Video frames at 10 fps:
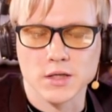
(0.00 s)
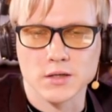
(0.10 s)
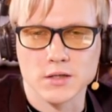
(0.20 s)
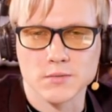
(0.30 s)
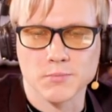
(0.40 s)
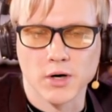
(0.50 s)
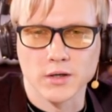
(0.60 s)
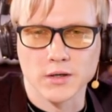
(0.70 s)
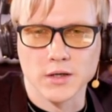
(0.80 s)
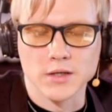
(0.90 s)
and it's
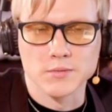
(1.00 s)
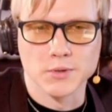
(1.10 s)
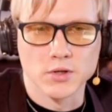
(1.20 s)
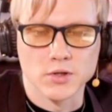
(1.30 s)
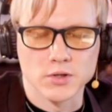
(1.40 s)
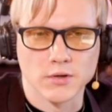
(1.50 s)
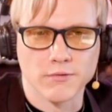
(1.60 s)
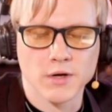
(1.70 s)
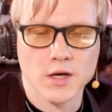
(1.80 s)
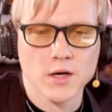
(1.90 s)
partly is because
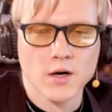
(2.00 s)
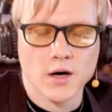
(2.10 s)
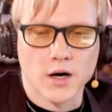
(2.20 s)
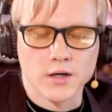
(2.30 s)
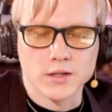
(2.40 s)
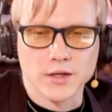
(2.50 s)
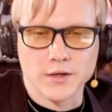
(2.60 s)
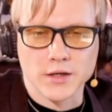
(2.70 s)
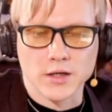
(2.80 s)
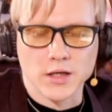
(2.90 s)
of
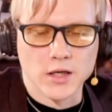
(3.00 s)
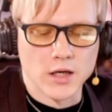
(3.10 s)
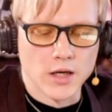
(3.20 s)
arterial